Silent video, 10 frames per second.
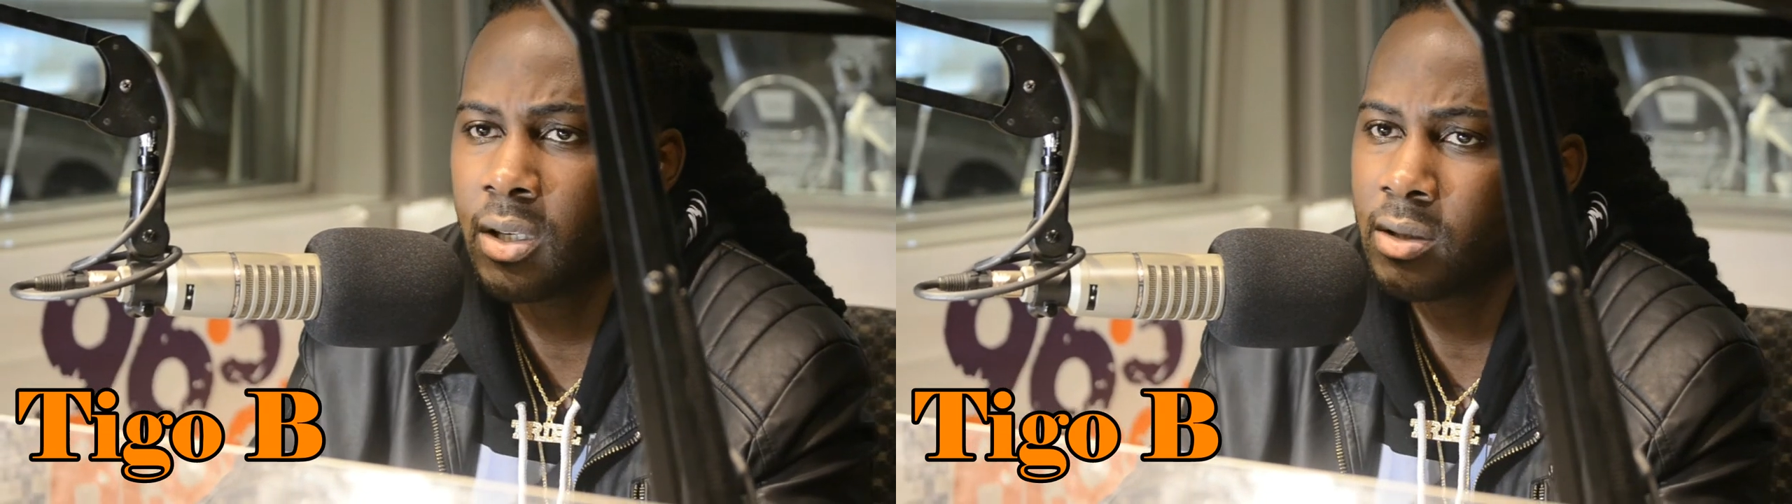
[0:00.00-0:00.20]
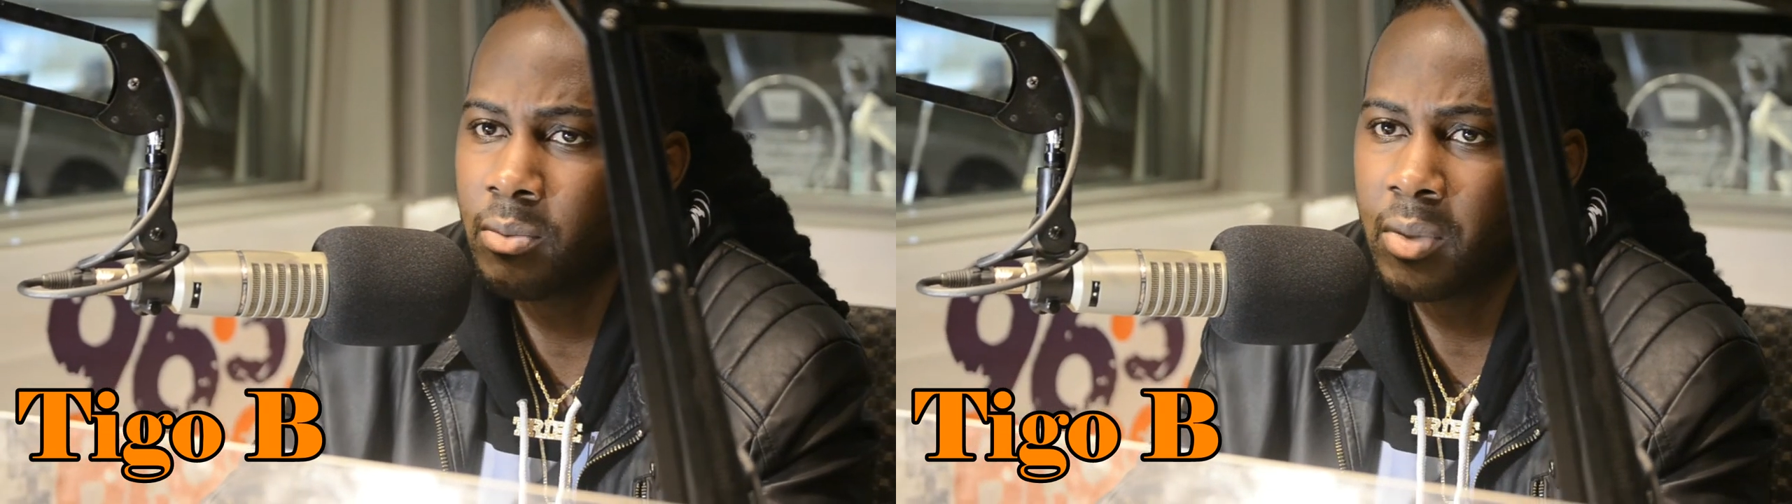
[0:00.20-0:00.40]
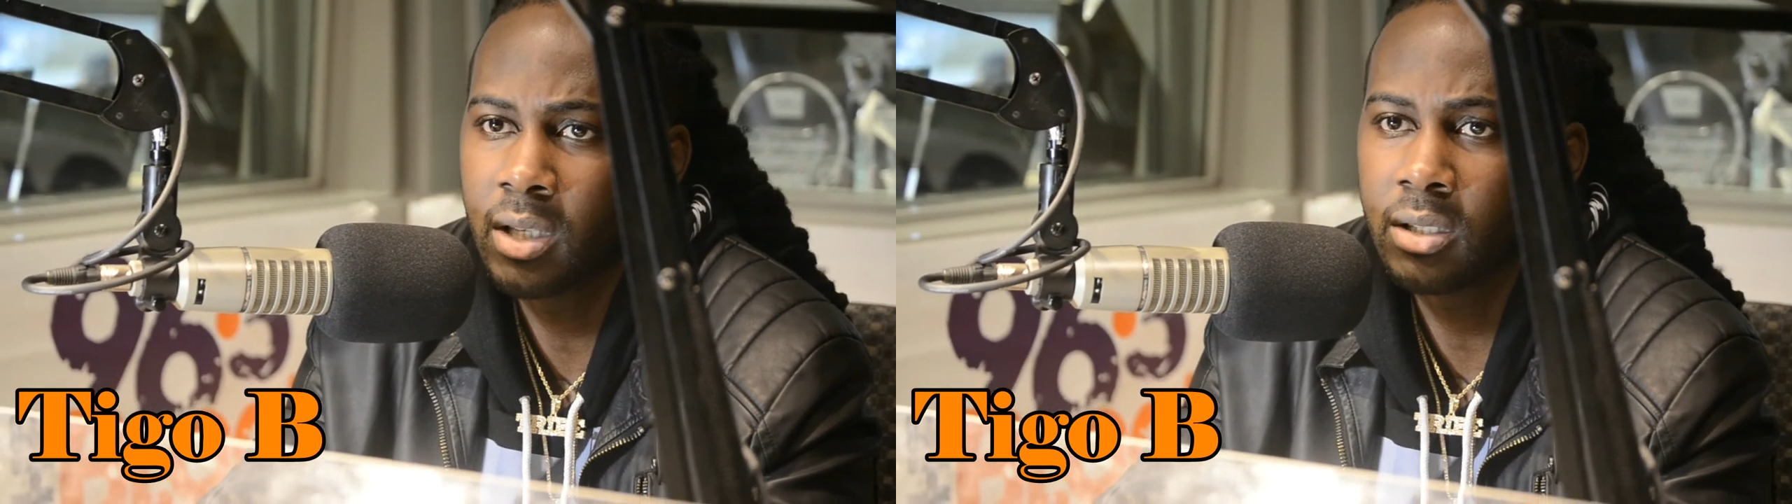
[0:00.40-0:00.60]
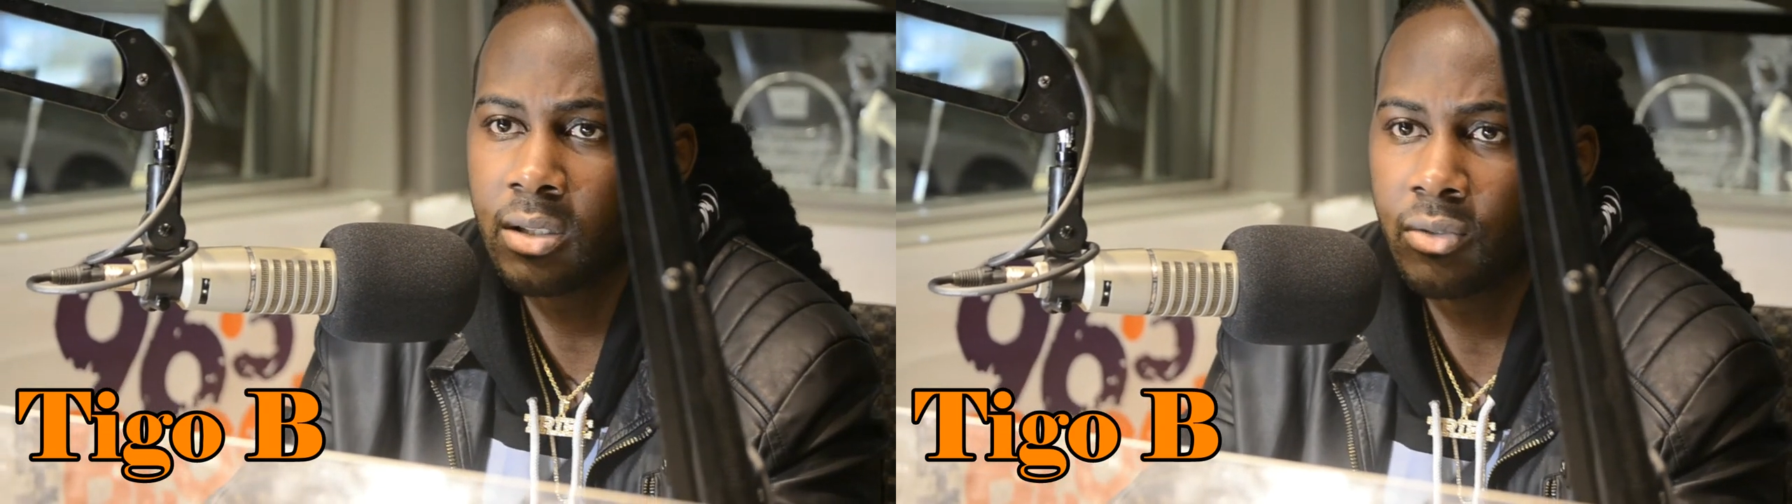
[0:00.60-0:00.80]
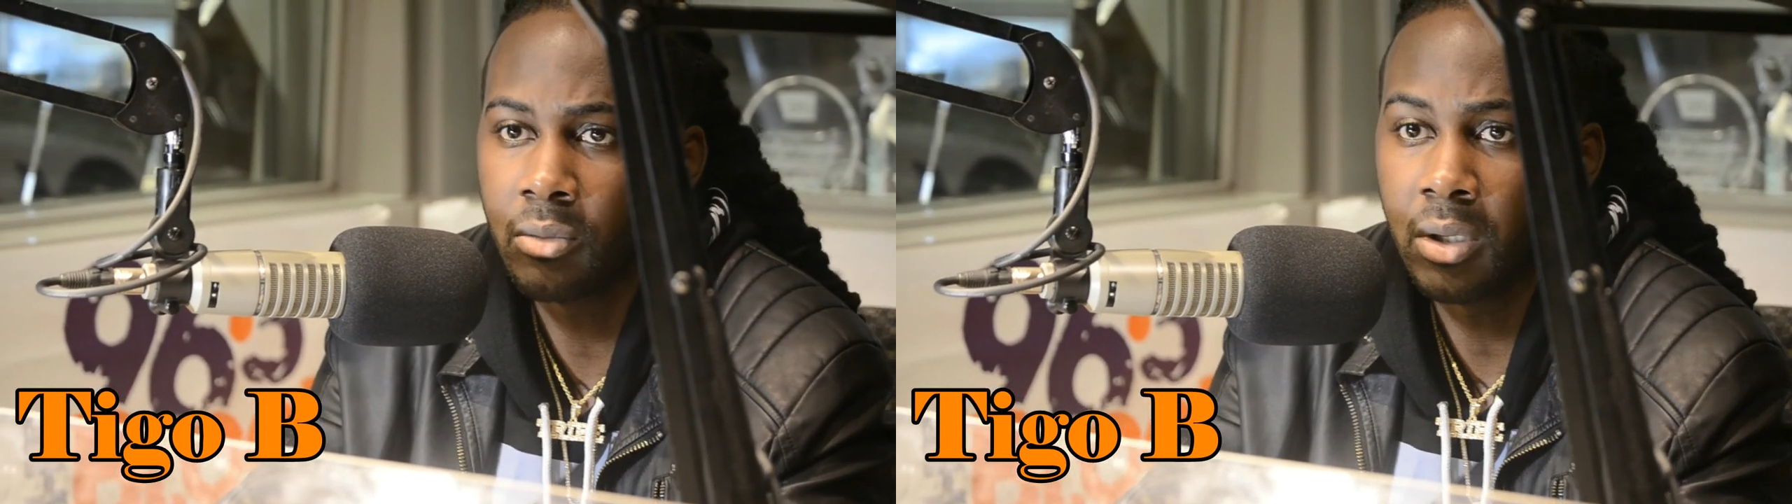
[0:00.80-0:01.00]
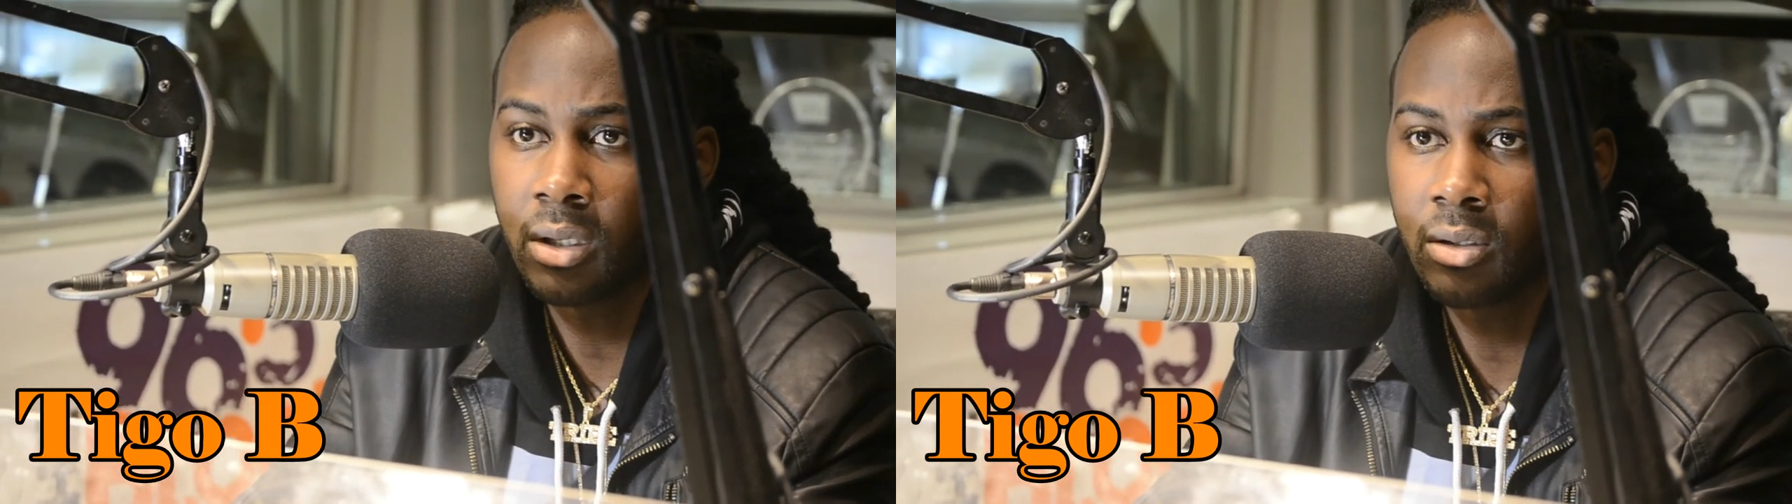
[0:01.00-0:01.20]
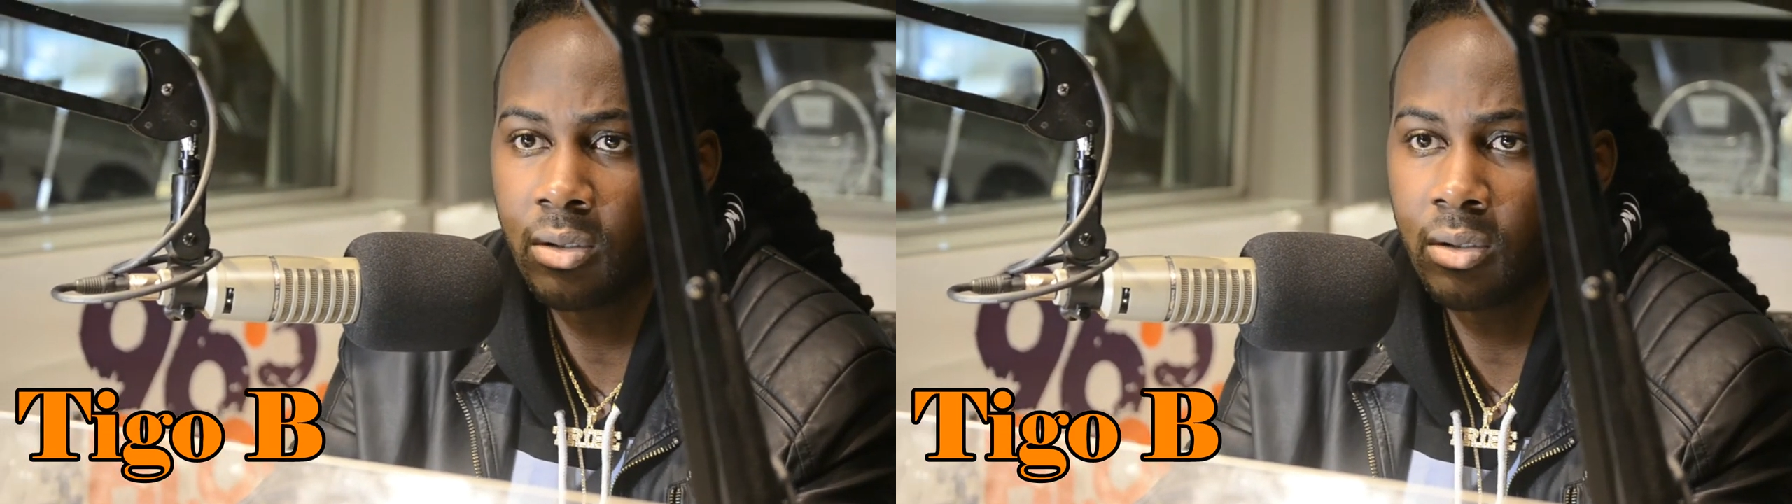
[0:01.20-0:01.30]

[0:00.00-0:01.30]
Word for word: it's a business for me.